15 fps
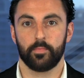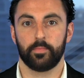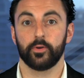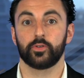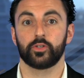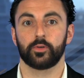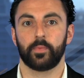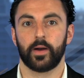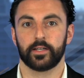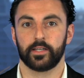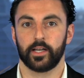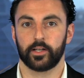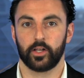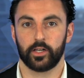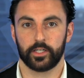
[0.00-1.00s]
boosted by
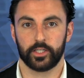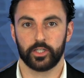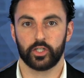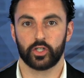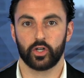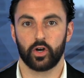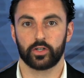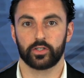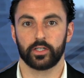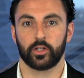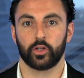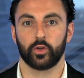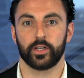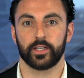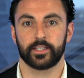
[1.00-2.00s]
technology stocks
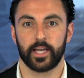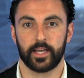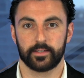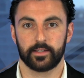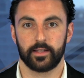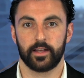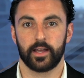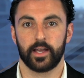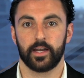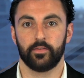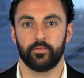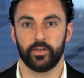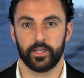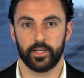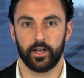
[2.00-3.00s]
including Tesla and
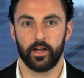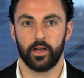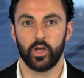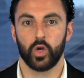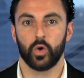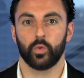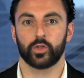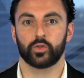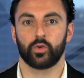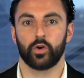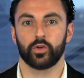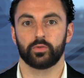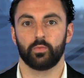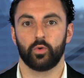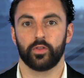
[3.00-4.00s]
Nvidia, which
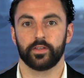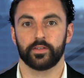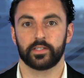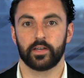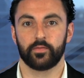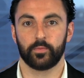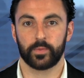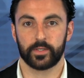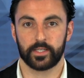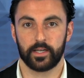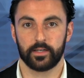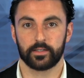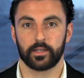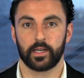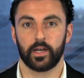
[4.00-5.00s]
rose more than
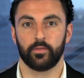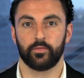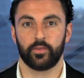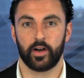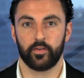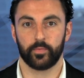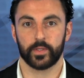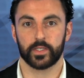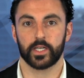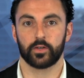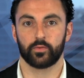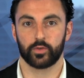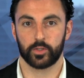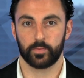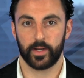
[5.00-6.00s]
7% and 5%
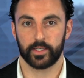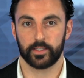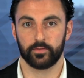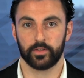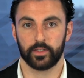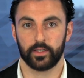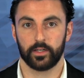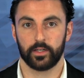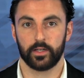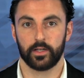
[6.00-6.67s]
respectively.